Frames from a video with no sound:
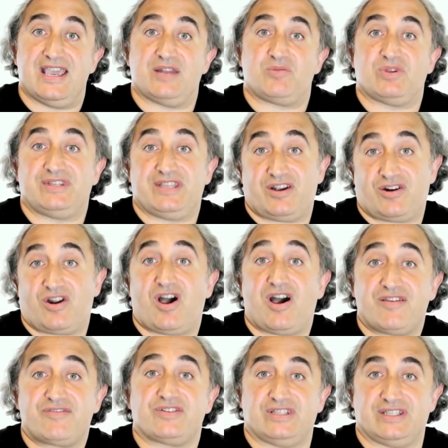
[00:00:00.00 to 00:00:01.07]
And when they are
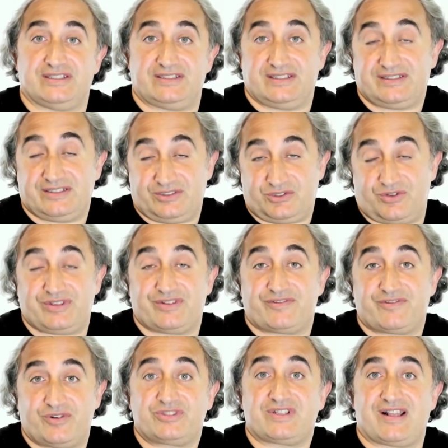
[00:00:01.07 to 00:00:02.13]
ovulating during the
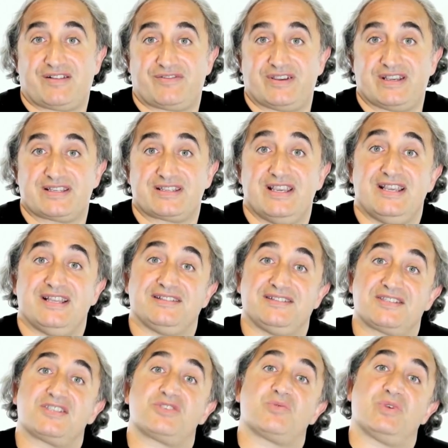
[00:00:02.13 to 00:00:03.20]
fertile phase,
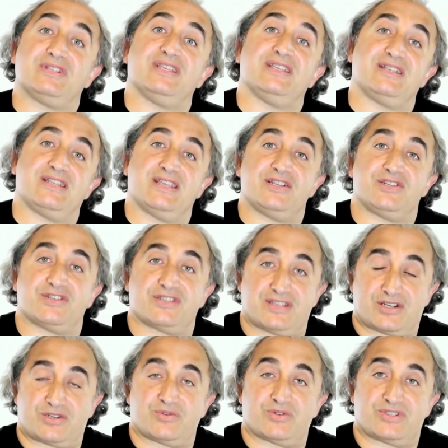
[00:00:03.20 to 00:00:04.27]
this is when they engage in
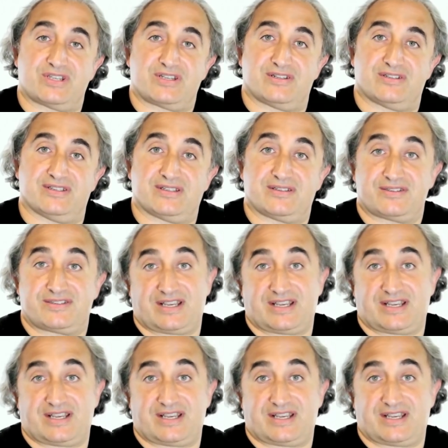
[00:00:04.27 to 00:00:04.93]
sexual signaling.